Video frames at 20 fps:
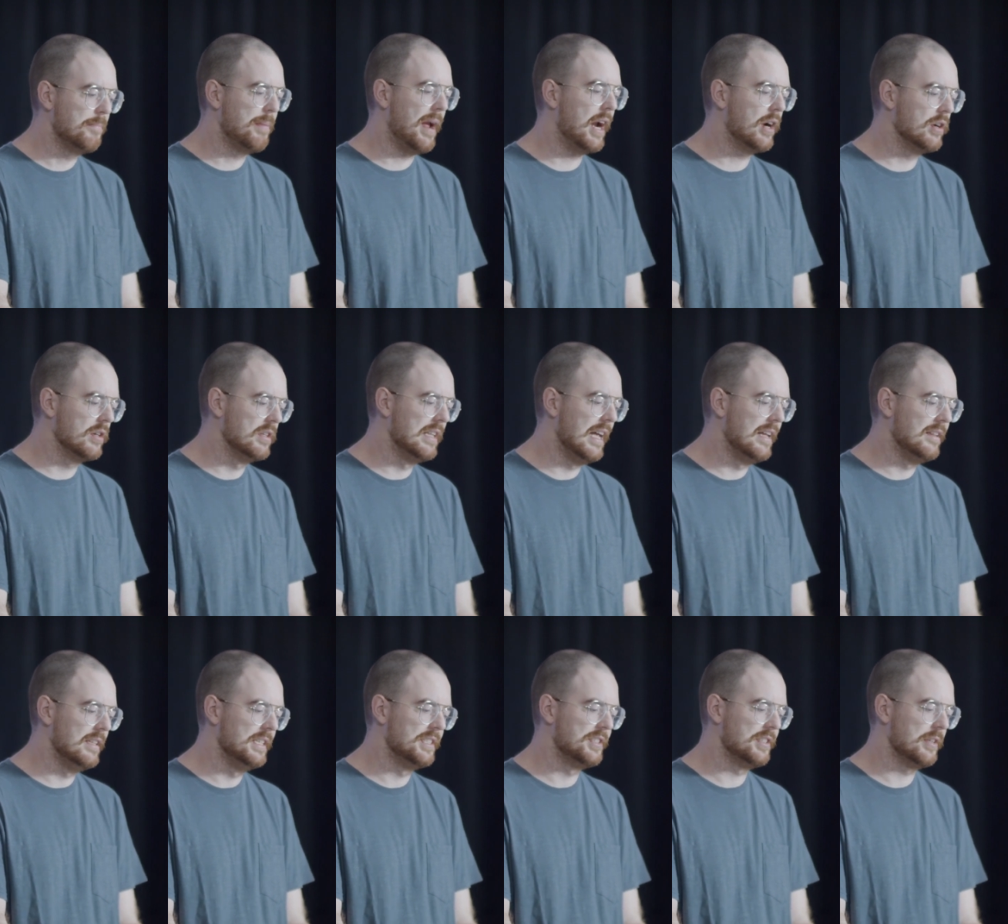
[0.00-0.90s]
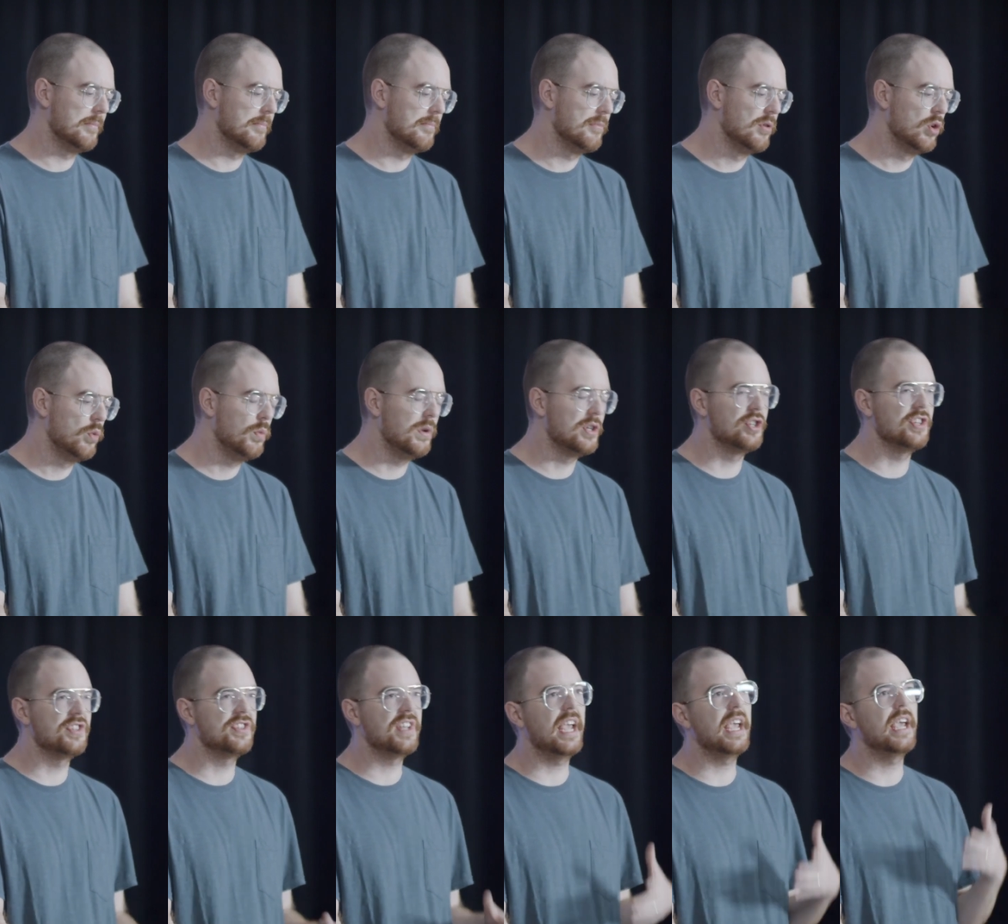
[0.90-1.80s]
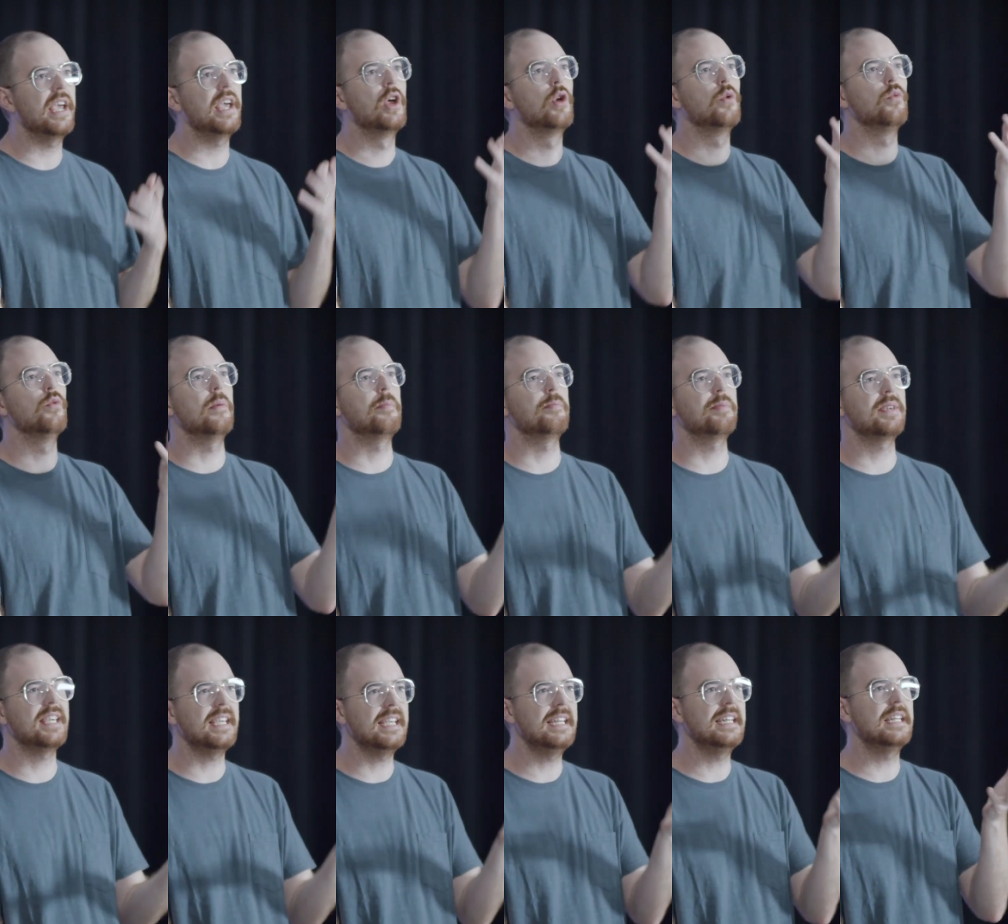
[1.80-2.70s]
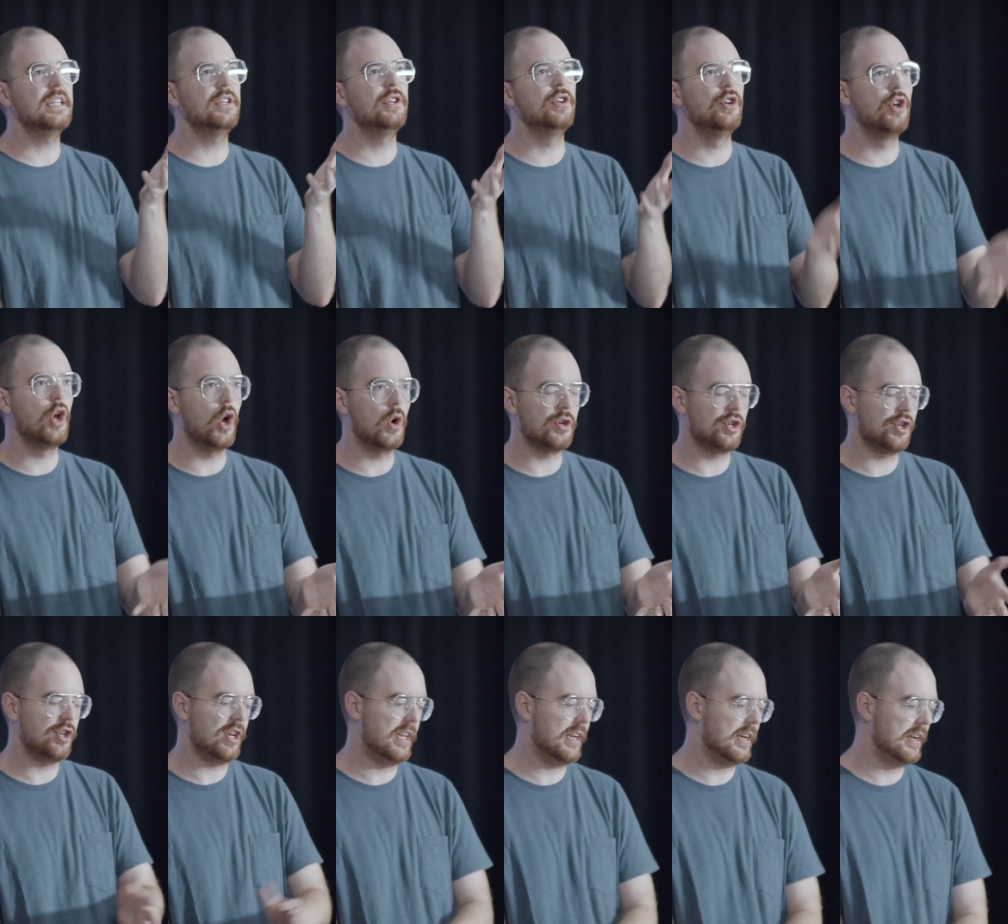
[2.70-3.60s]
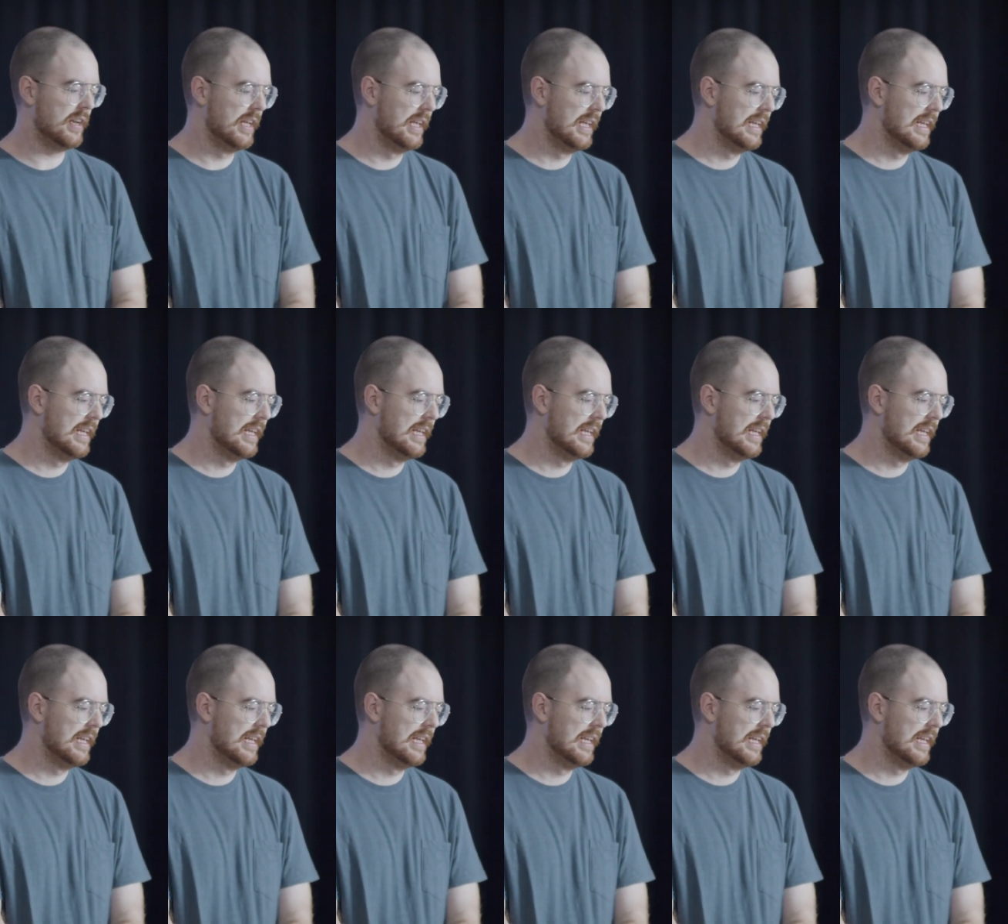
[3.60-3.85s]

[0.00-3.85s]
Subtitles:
parallelism, which is a repeated notion.